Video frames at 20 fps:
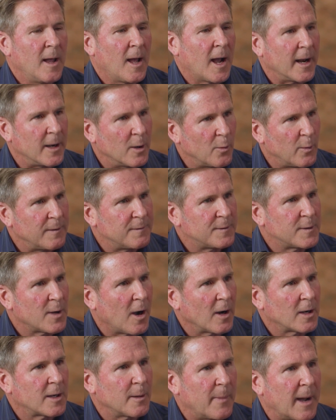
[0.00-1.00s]
I know we've
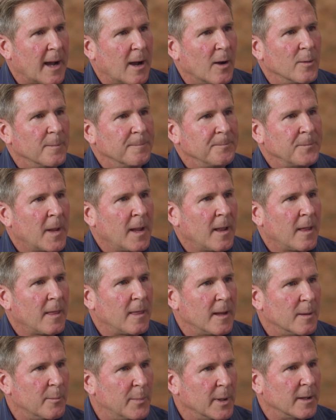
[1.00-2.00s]
talked about
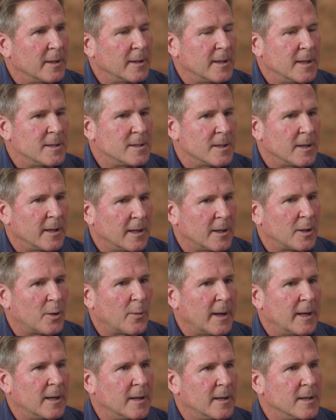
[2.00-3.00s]
the ability to
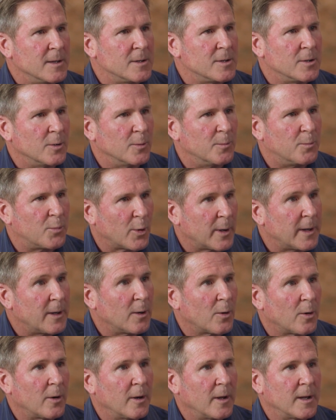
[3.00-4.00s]
integrate it into
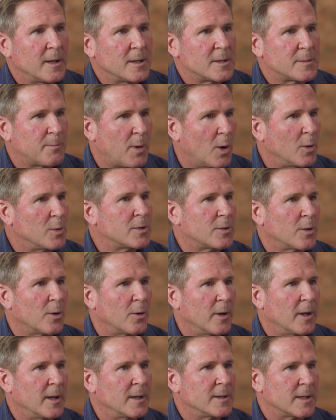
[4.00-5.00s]
pre-earnings,
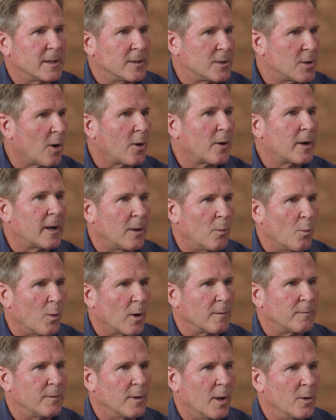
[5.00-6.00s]
post-earnings, and targeting
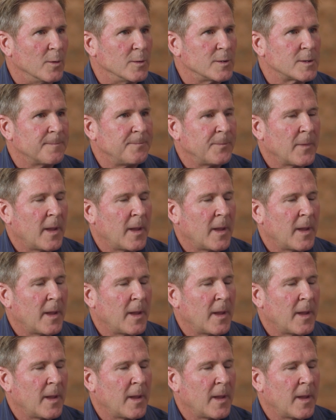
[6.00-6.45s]
workflows,